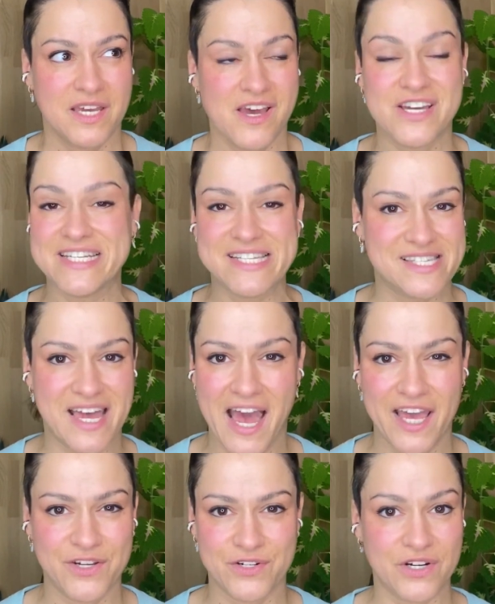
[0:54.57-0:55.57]
a
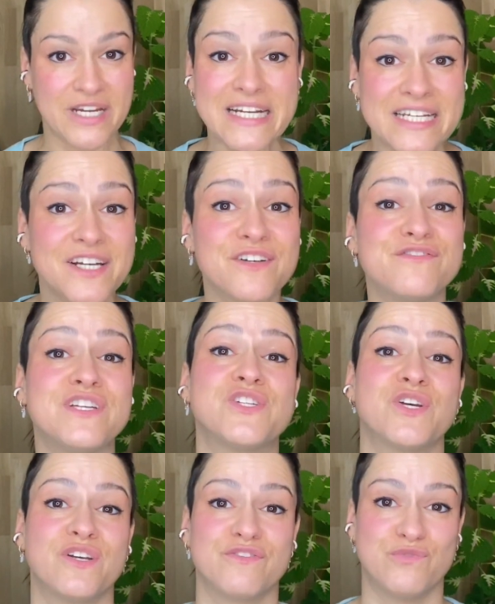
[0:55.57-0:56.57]
desire, a clear
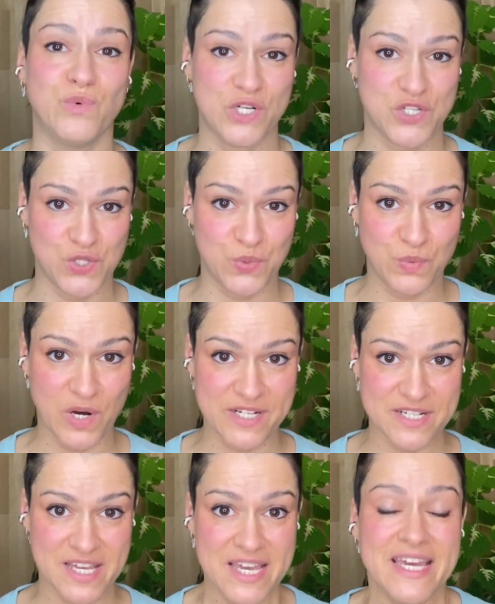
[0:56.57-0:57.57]
vision of what you
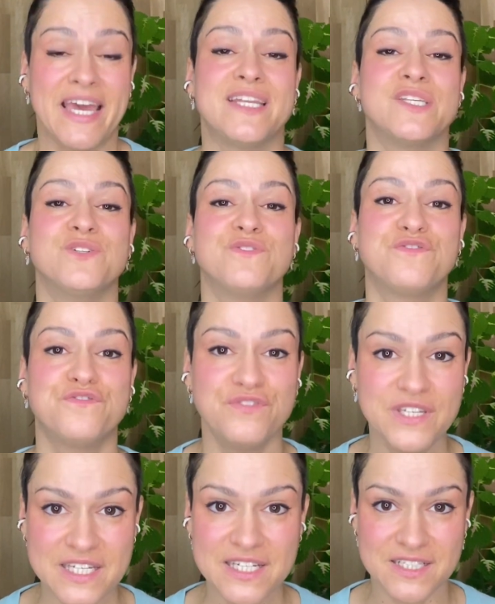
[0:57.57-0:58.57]
want, and you
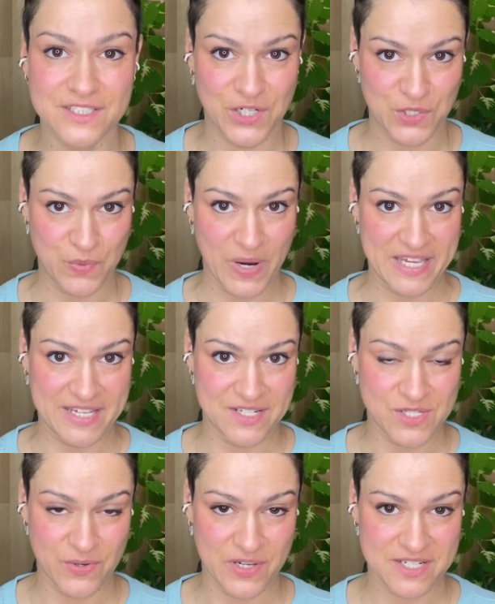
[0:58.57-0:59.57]
feel your way
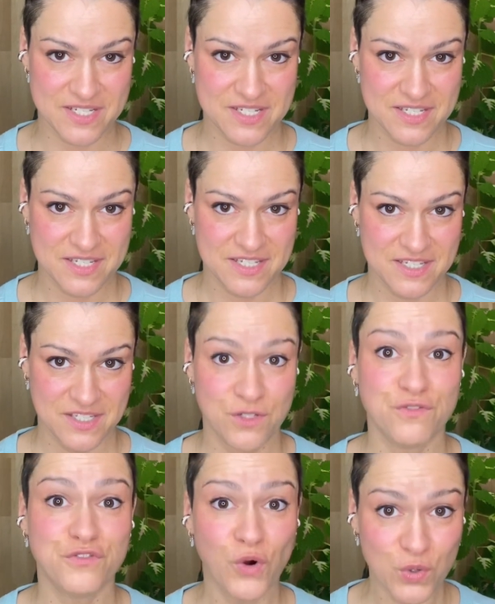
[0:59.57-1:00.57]
into it. You
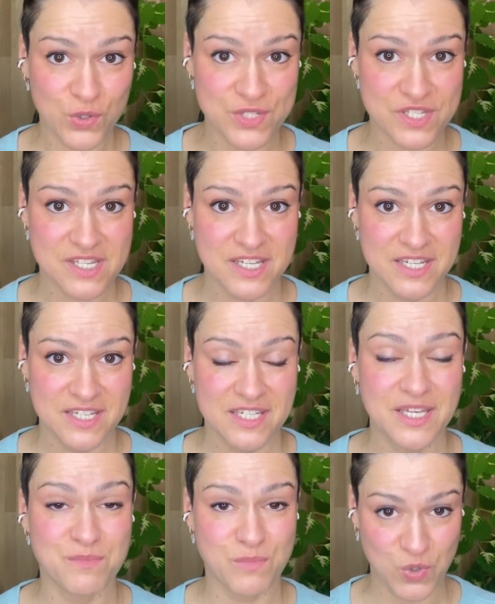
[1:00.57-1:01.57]
focus
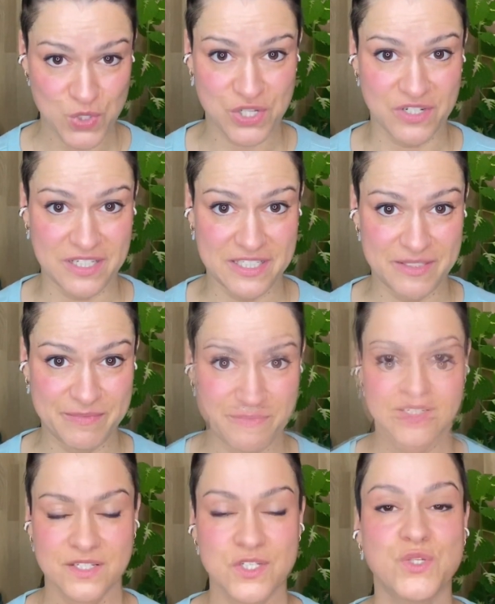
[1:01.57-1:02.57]
emotionally
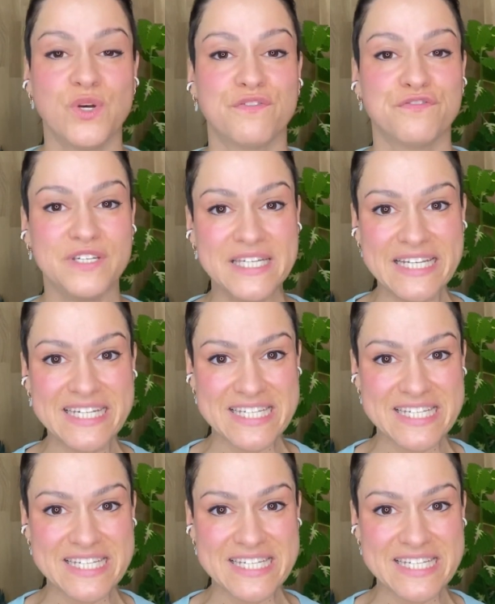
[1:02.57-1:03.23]
to a feeling